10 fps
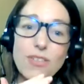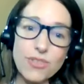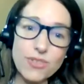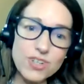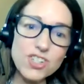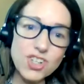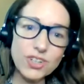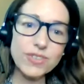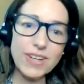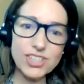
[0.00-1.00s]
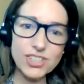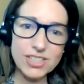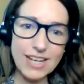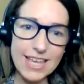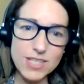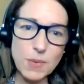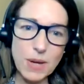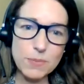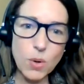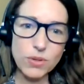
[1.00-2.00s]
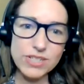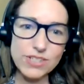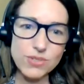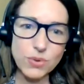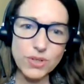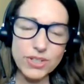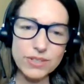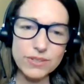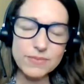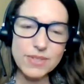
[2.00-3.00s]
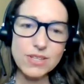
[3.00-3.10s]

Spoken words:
the third generation has bipolar disorder.